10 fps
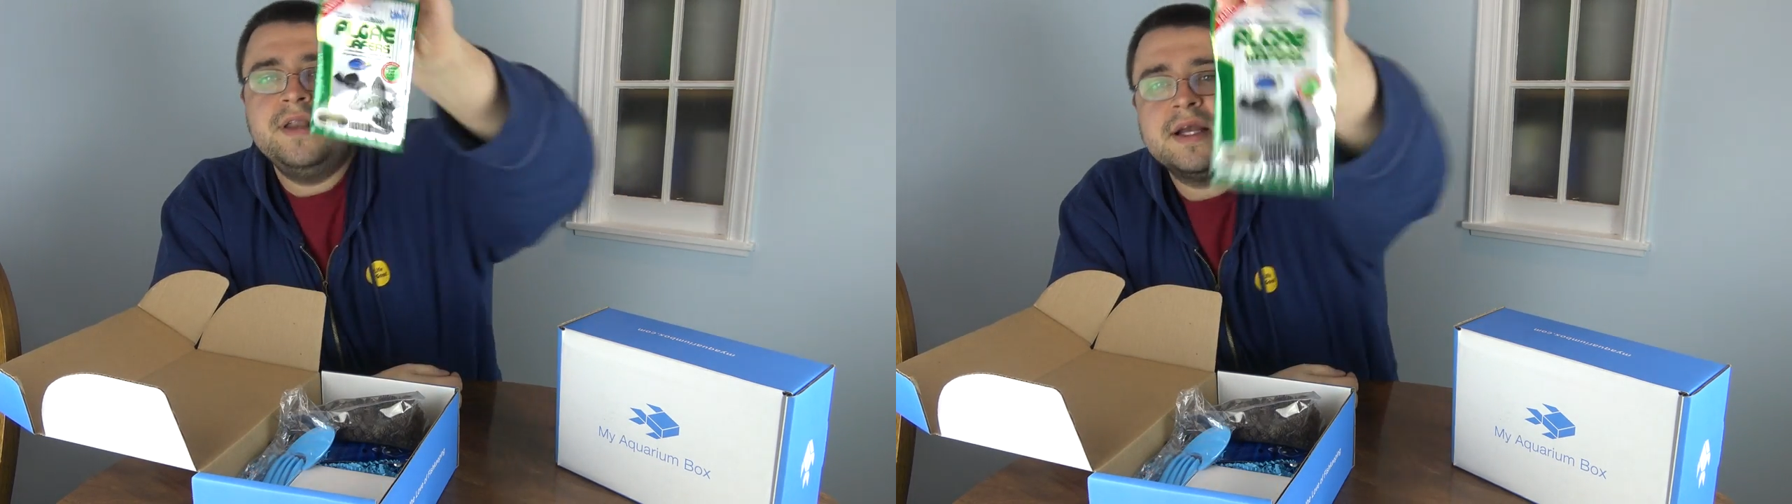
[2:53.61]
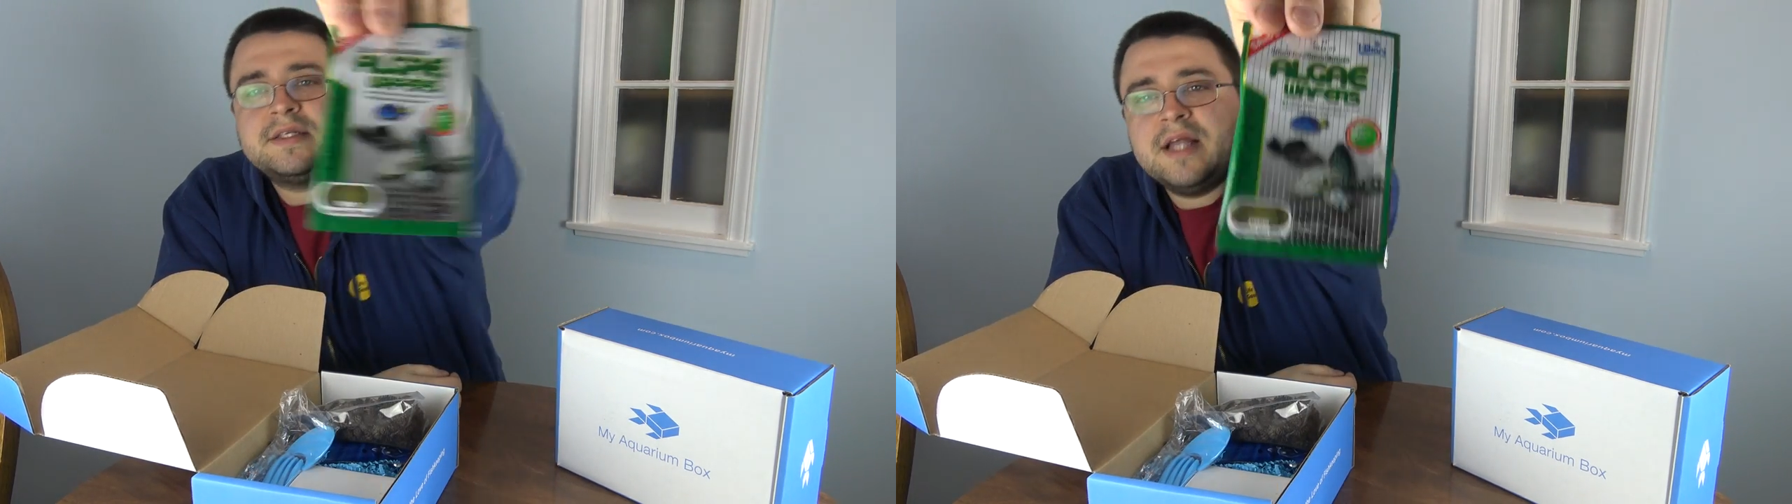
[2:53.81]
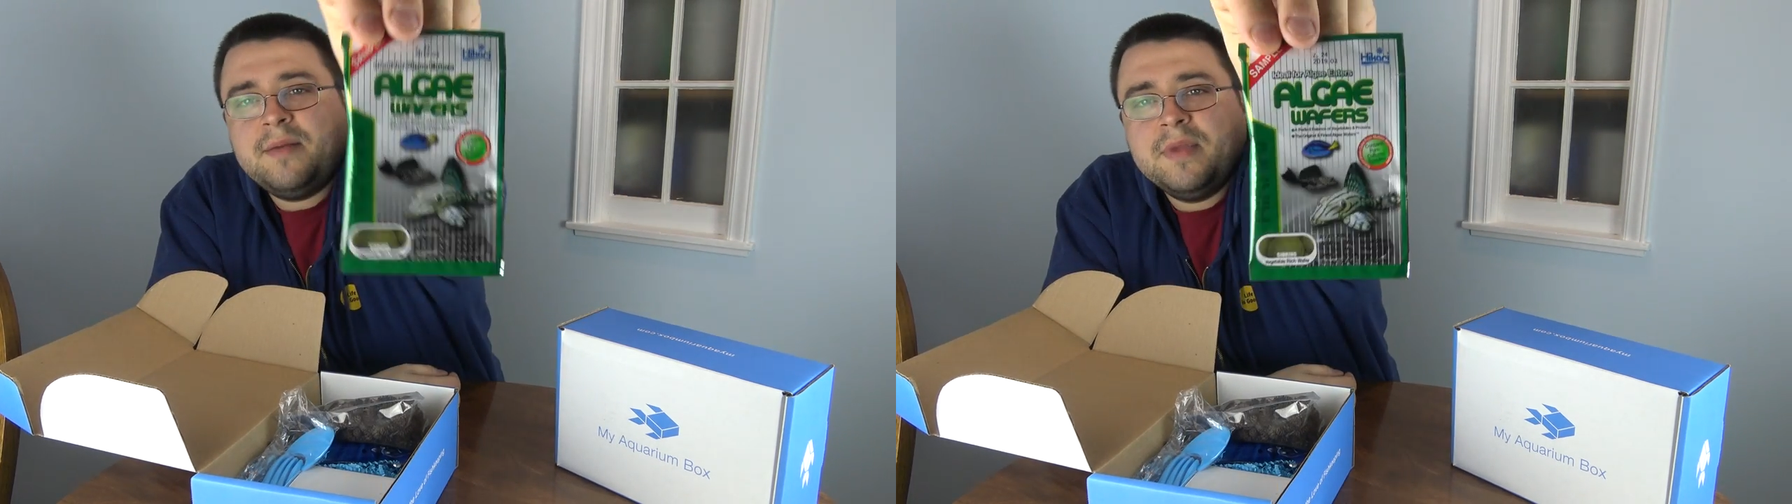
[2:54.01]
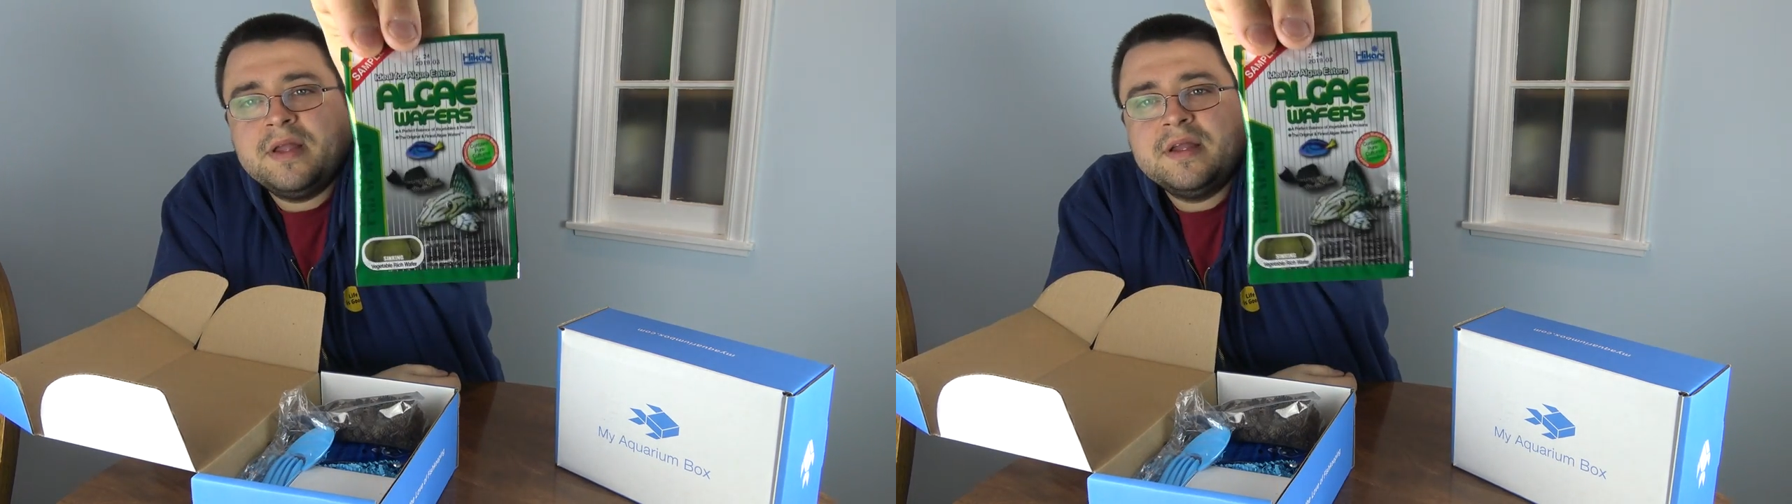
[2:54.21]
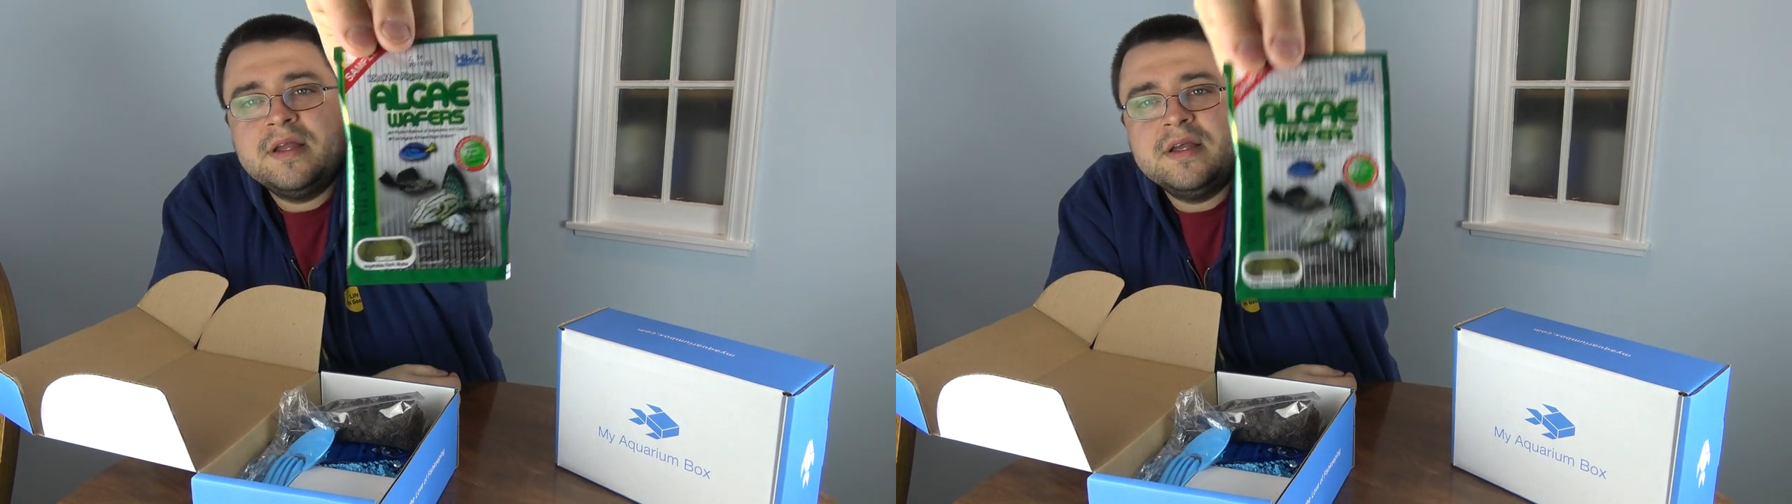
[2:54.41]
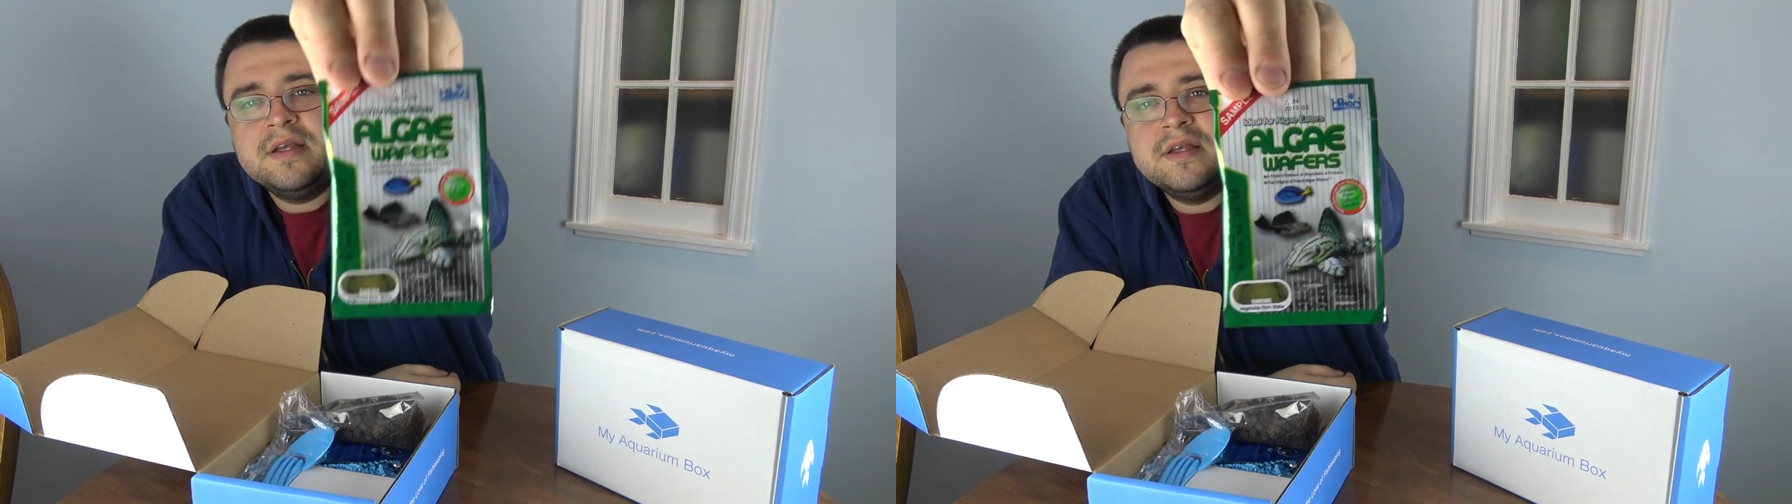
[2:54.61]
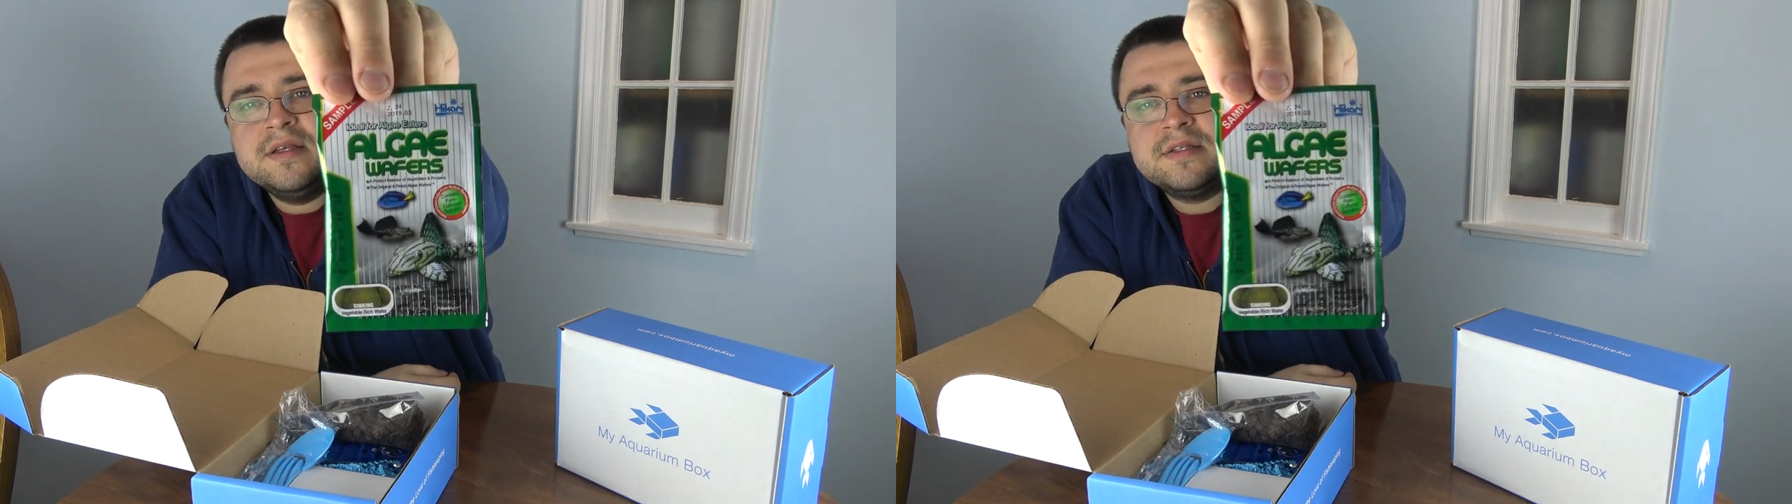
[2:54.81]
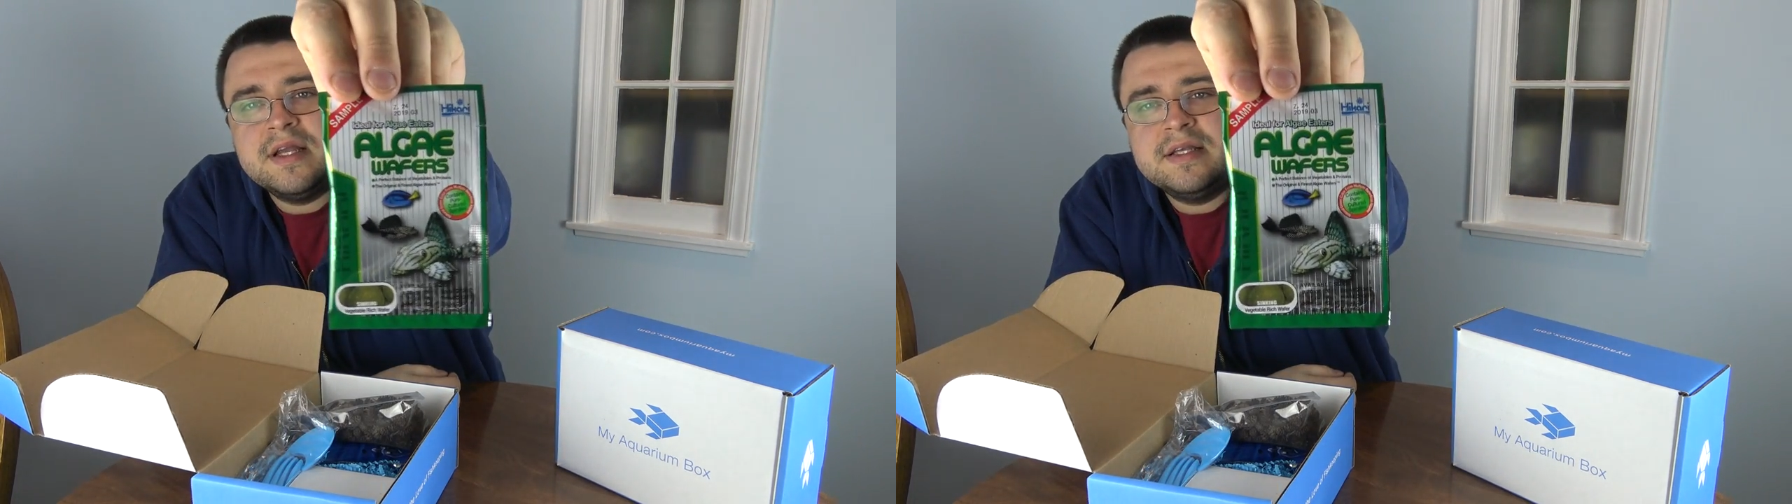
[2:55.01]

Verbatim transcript: Next up is